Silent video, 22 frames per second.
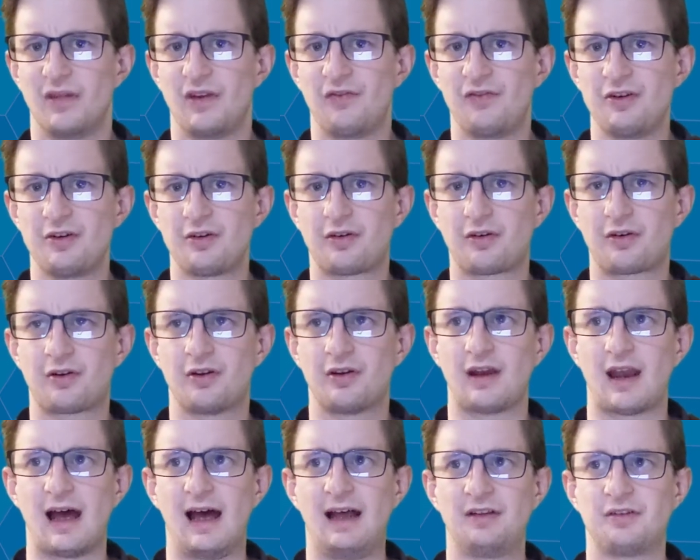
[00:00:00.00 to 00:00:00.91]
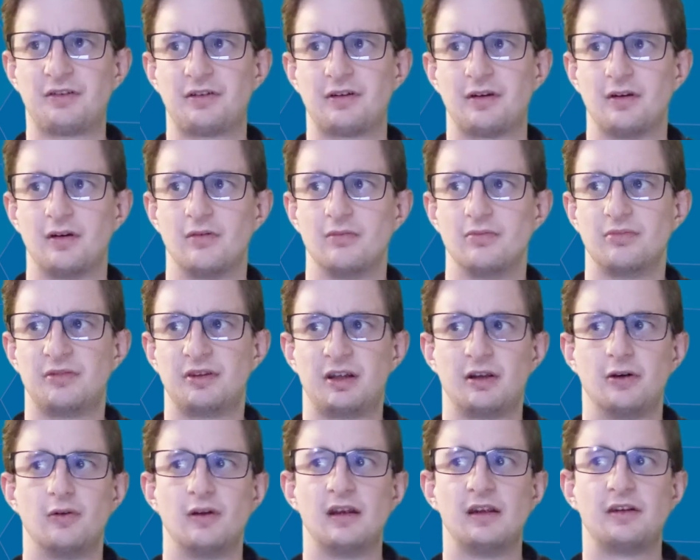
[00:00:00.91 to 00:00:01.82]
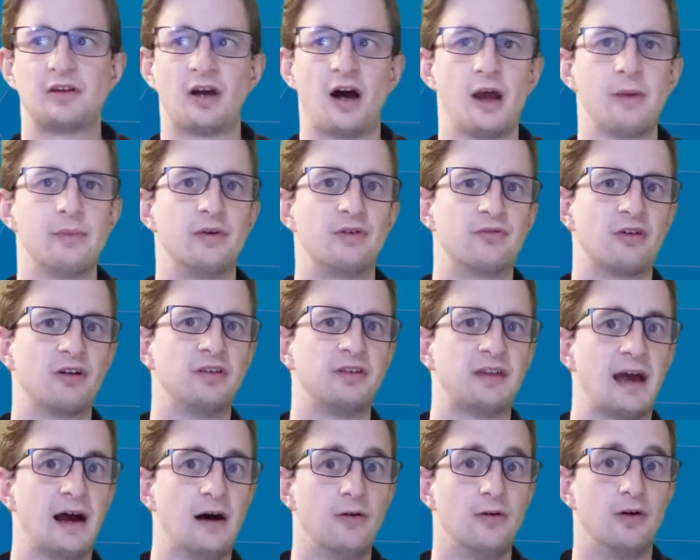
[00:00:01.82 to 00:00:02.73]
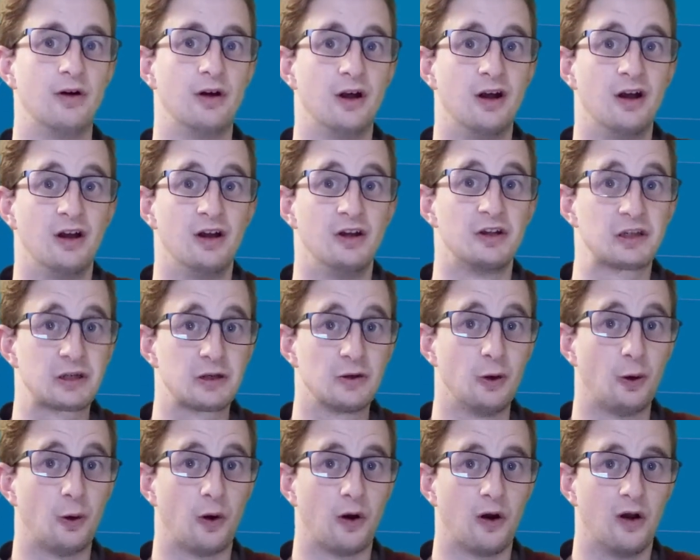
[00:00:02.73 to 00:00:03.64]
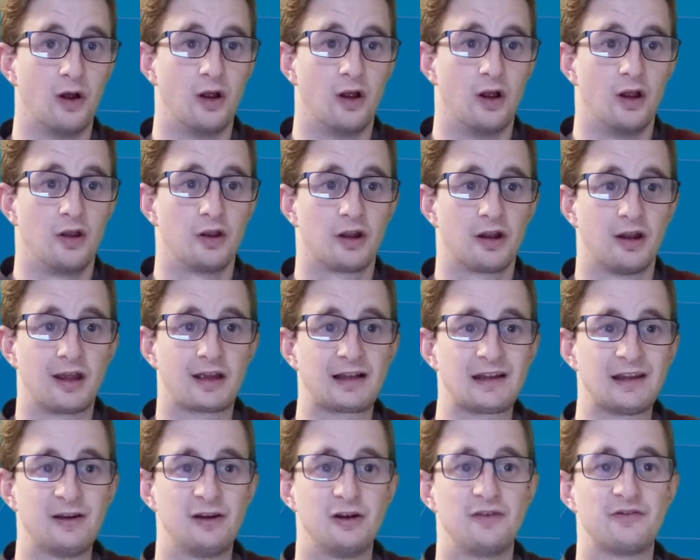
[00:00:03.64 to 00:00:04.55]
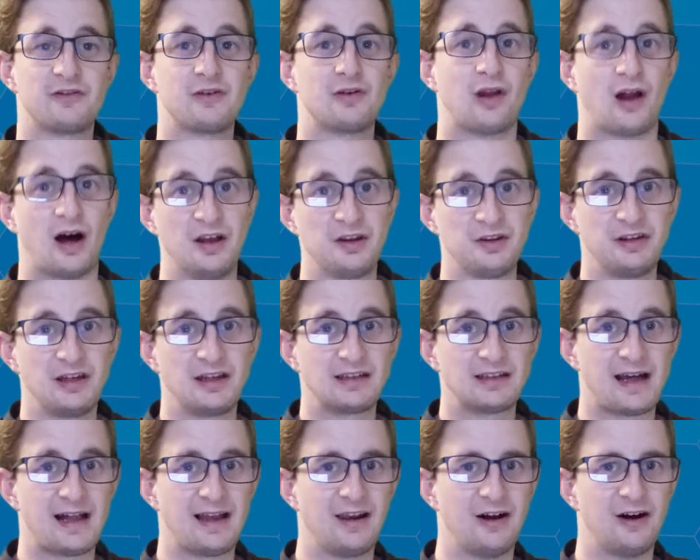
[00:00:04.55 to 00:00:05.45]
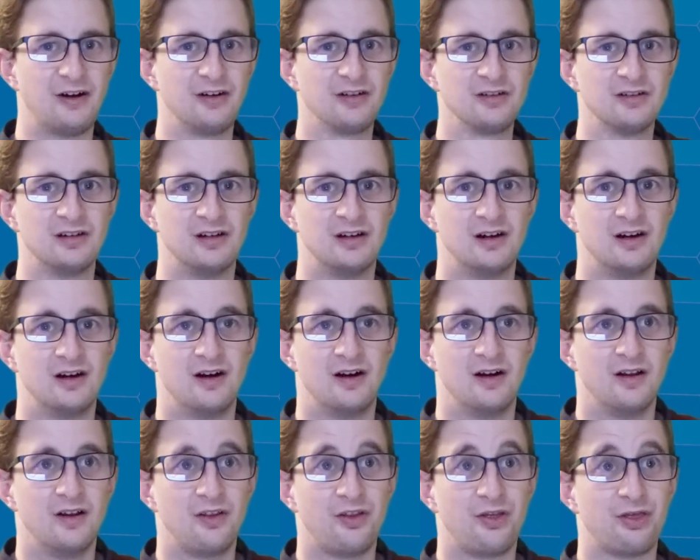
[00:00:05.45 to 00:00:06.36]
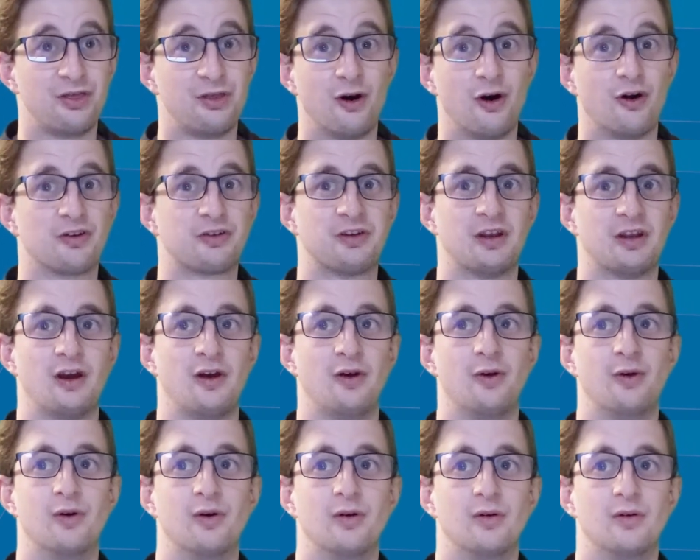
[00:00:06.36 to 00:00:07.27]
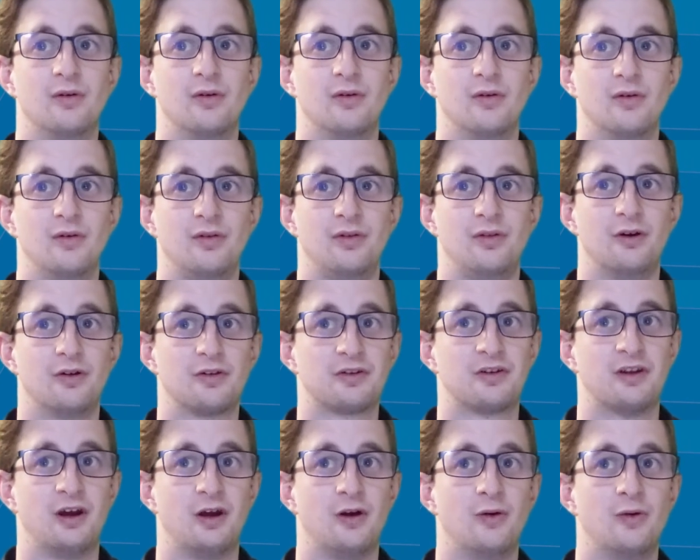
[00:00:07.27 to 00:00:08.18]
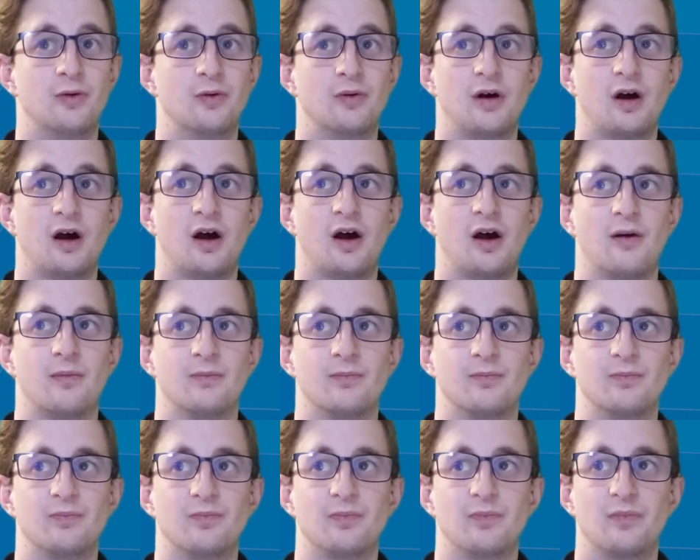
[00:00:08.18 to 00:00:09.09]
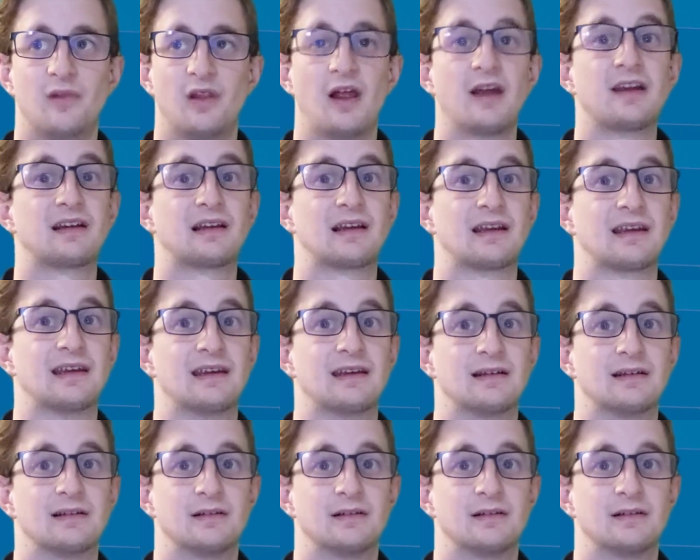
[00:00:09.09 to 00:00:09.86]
if you can last till his timer runs out, sure. The likelihood of you lasting that long? Not so likely.